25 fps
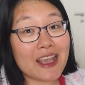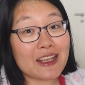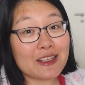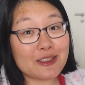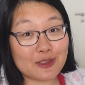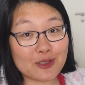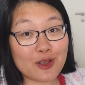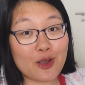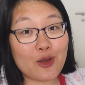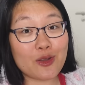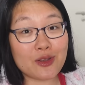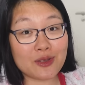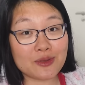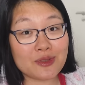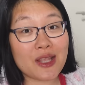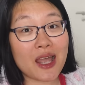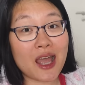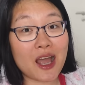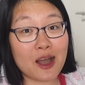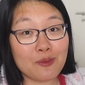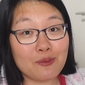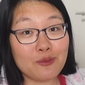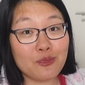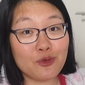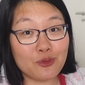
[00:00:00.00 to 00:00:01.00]
I saw his
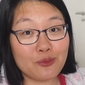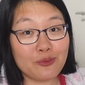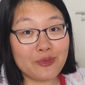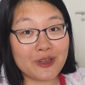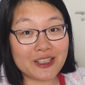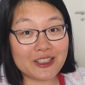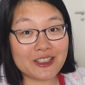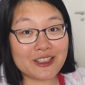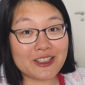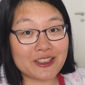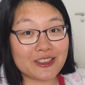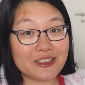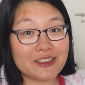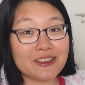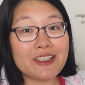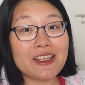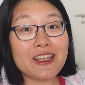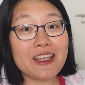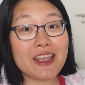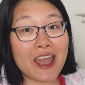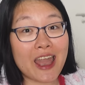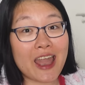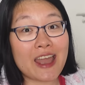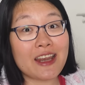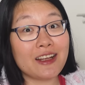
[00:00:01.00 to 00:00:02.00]
album picture.
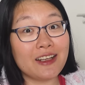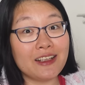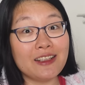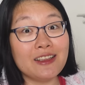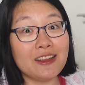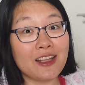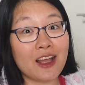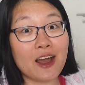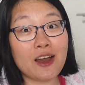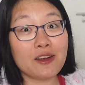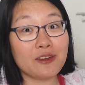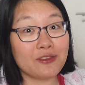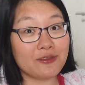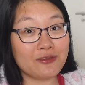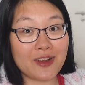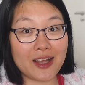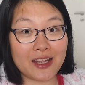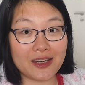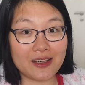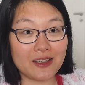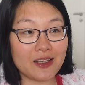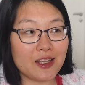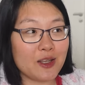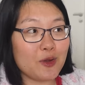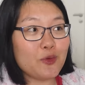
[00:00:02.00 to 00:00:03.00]
He had a lot of
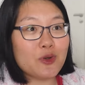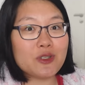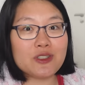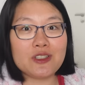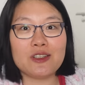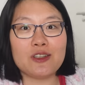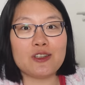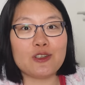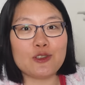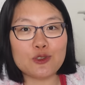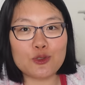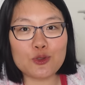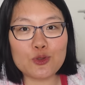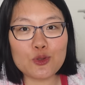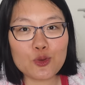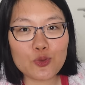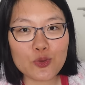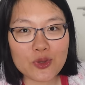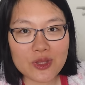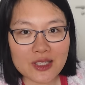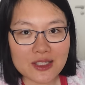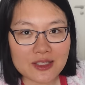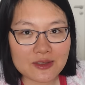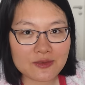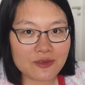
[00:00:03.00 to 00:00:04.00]
fun. He was in the zoo
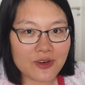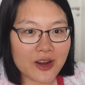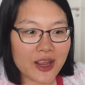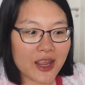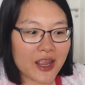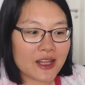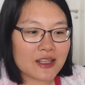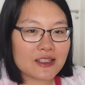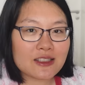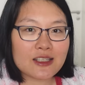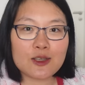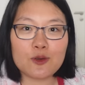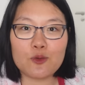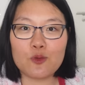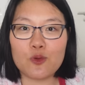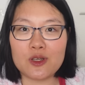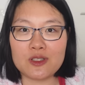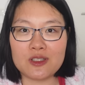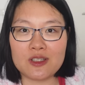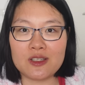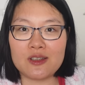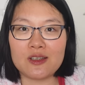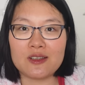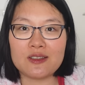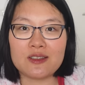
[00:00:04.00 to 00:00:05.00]
with his friends. He was
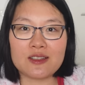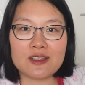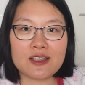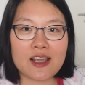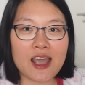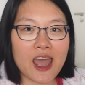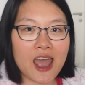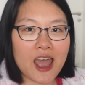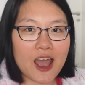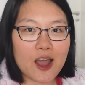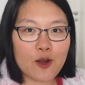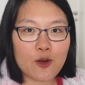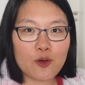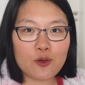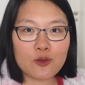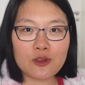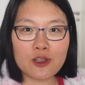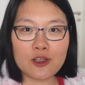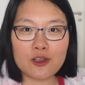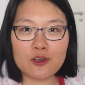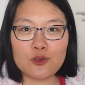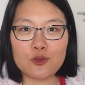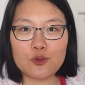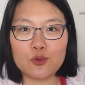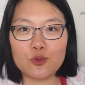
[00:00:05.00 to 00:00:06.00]
in the scout.
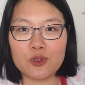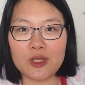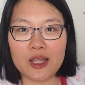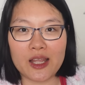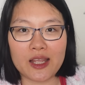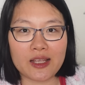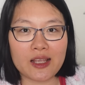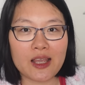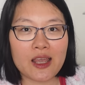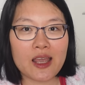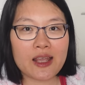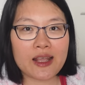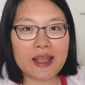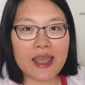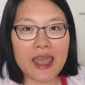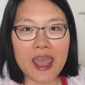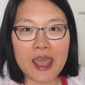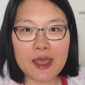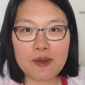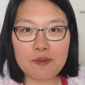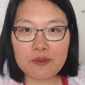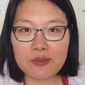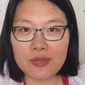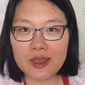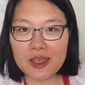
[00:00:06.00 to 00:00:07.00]
They do like
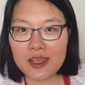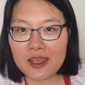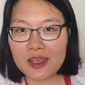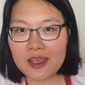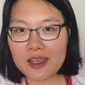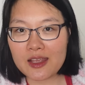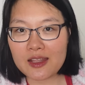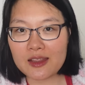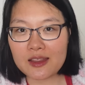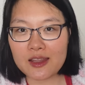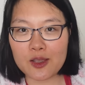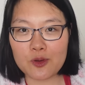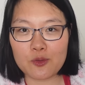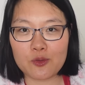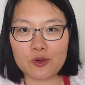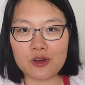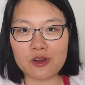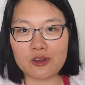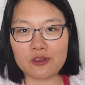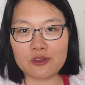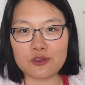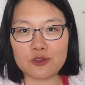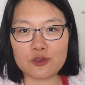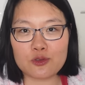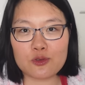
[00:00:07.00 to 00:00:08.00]
camping. They
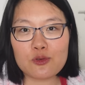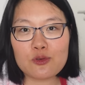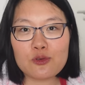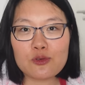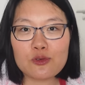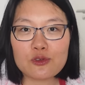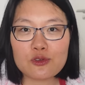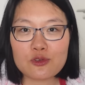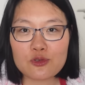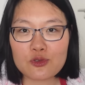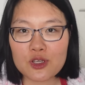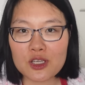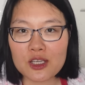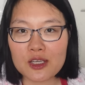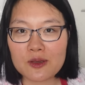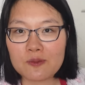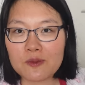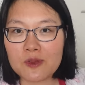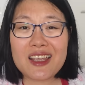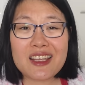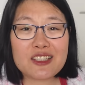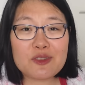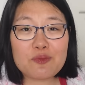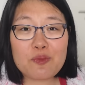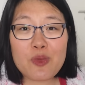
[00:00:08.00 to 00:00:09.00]
were on school trip.
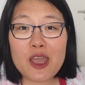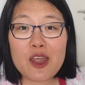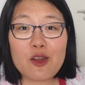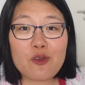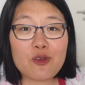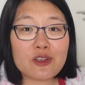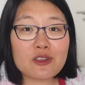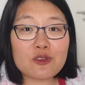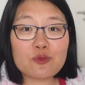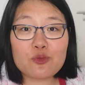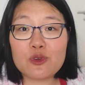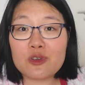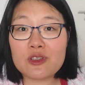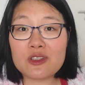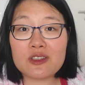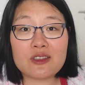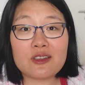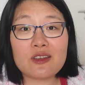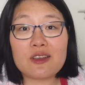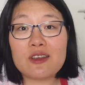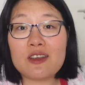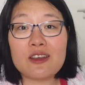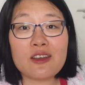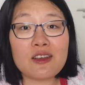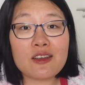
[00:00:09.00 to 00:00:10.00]
His parents was
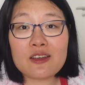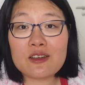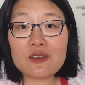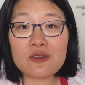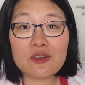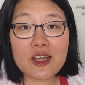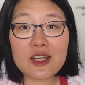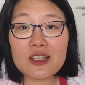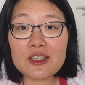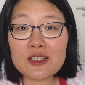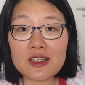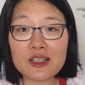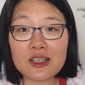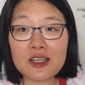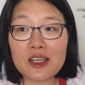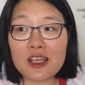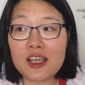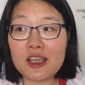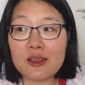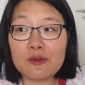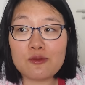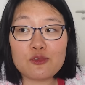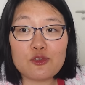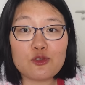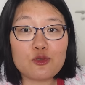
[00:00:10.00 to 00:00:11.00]
encouraging
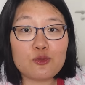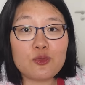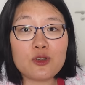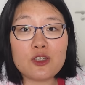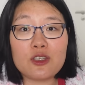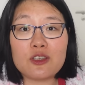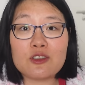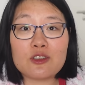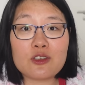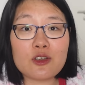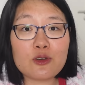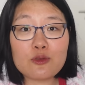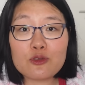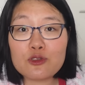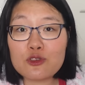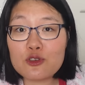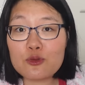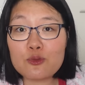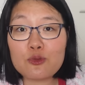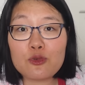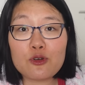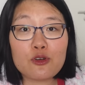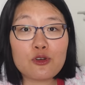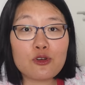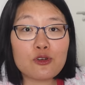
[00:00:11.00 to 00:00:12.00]
him to be
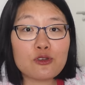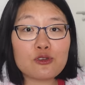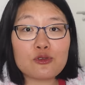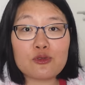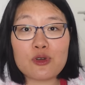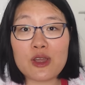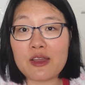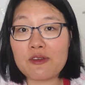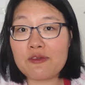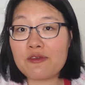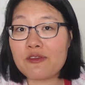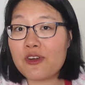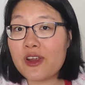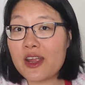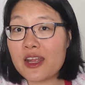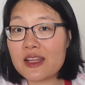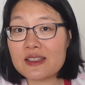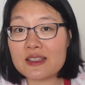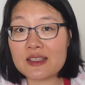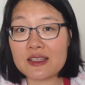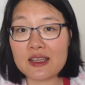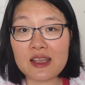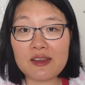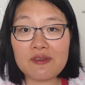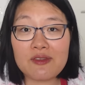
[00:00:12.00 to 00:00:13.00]
sociable, to have friends
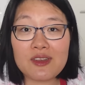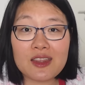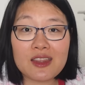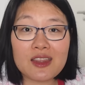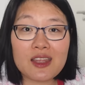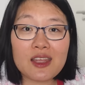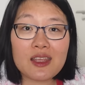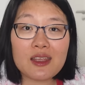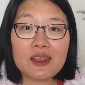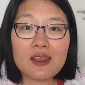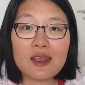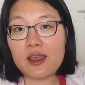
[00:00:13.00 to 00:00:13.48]
and everything.